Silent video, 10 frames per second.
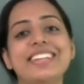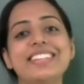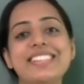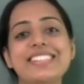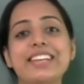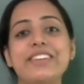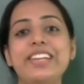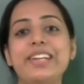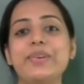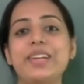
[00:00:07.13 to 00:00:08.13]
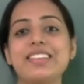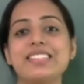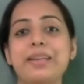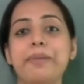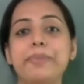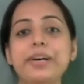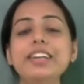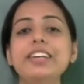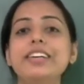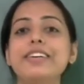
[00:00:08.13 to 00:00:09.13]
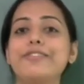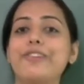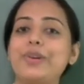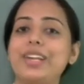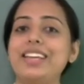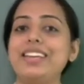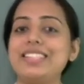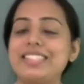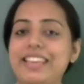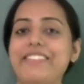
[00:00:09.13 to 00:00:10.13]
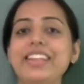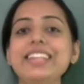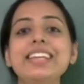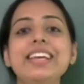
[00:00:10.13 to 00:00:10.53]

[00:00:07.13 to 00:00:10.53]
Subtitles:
This is our video class number 47